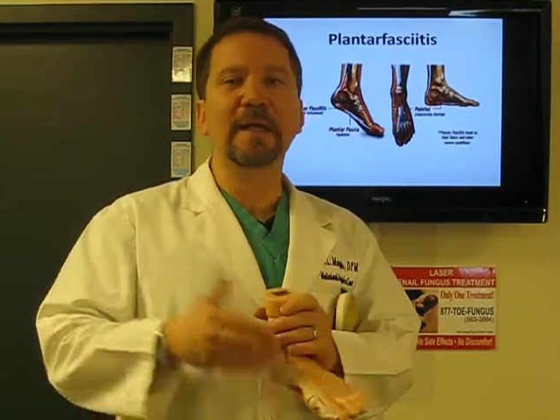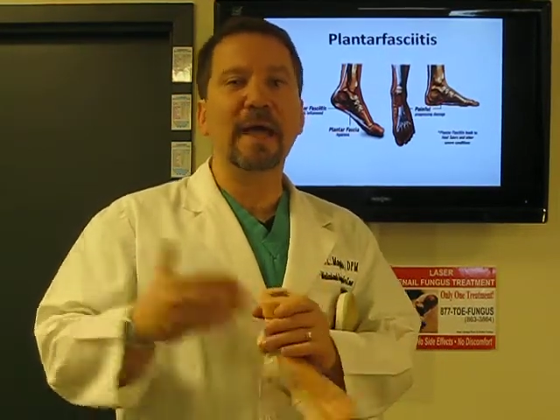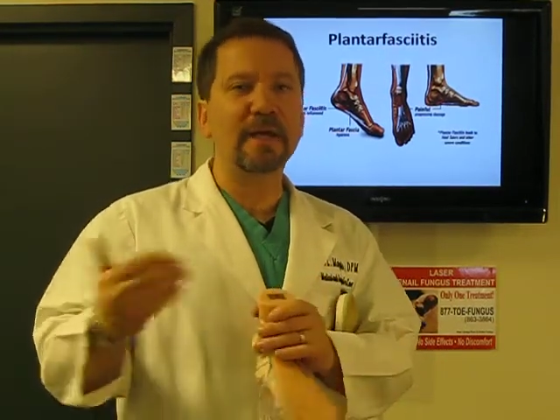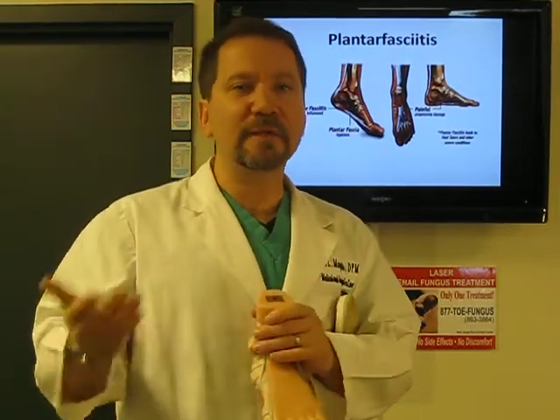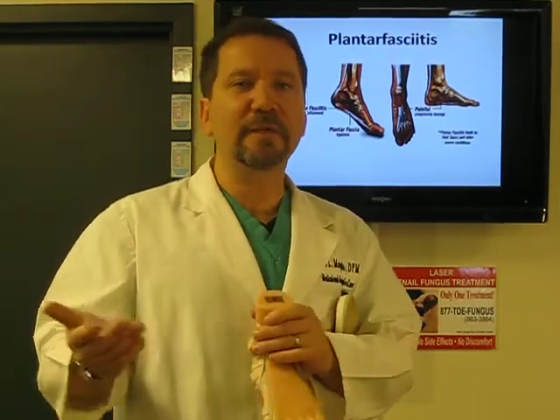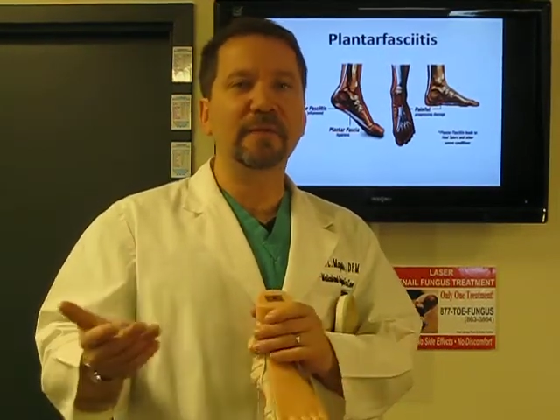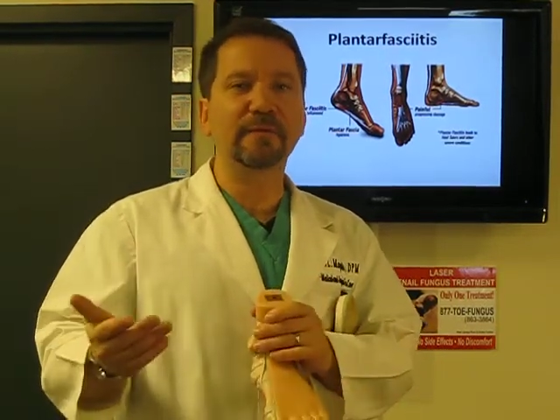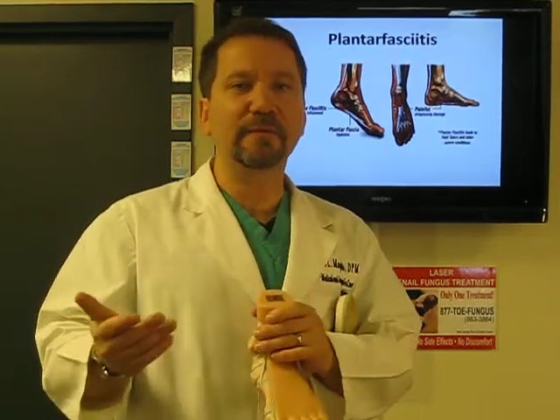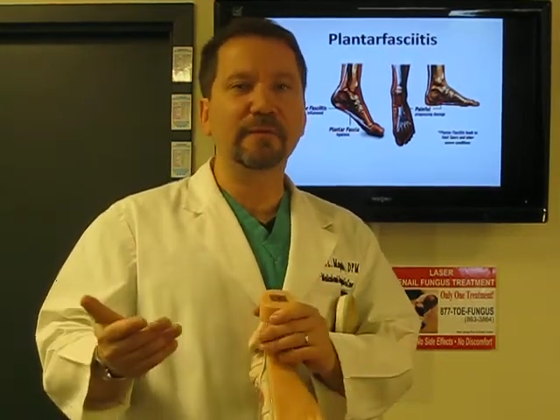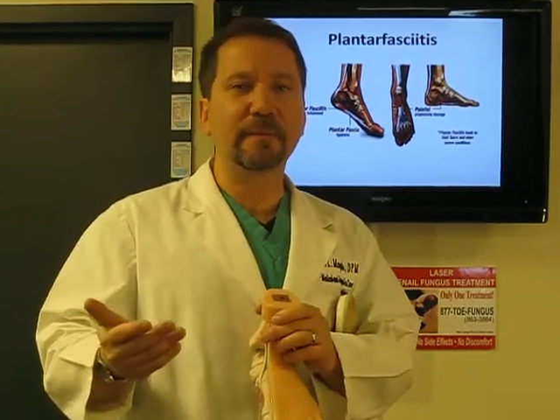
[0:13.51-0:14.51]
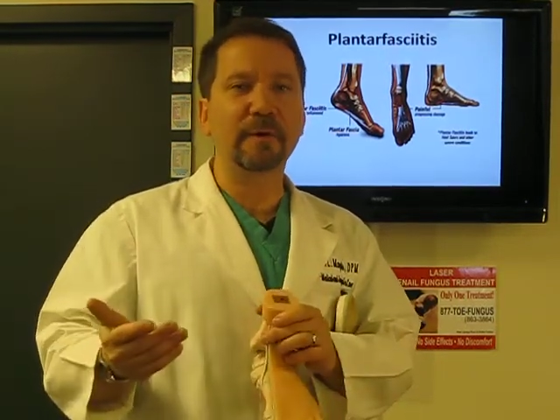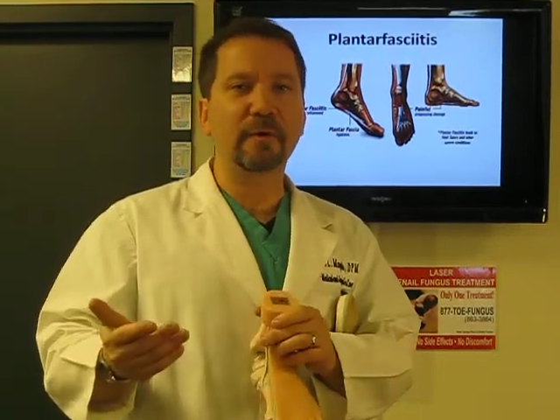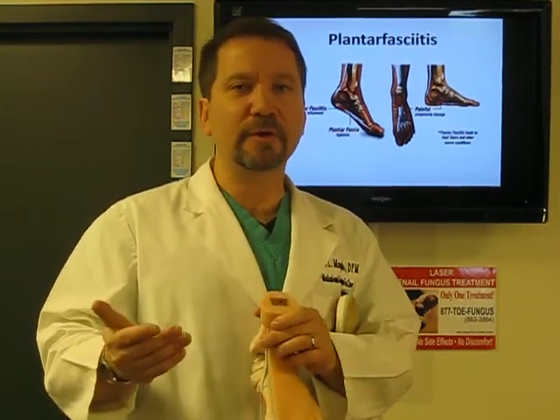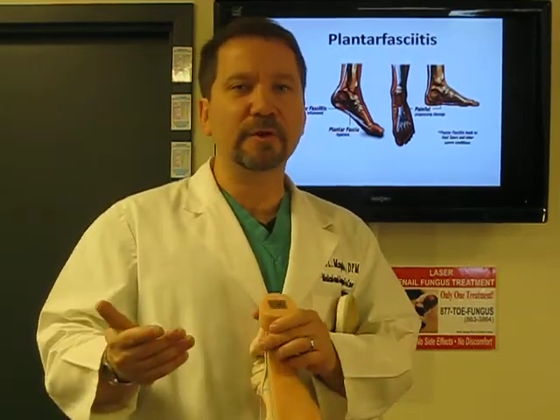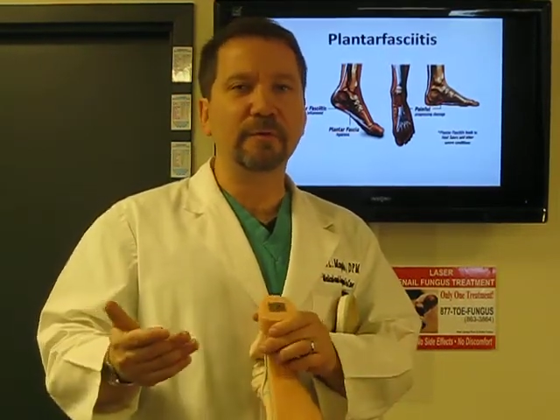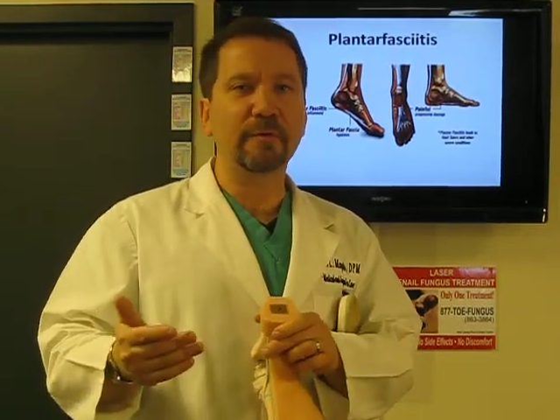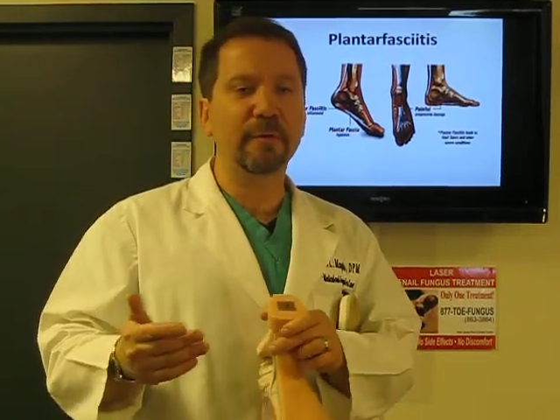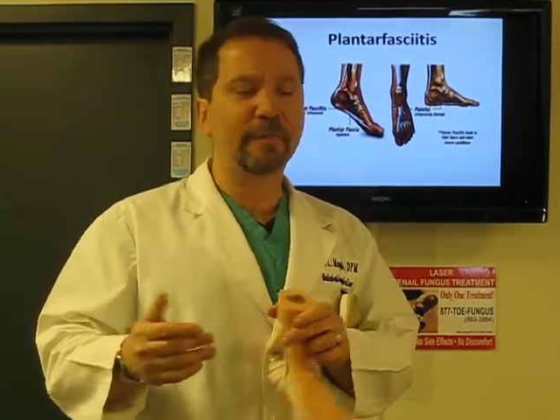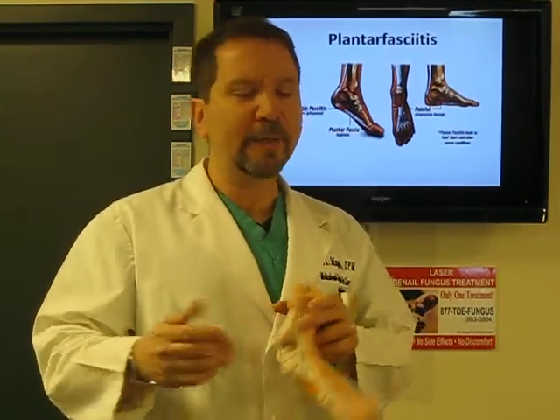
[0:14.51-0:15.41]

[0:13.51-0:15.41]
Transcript: How does it differ from an arch support?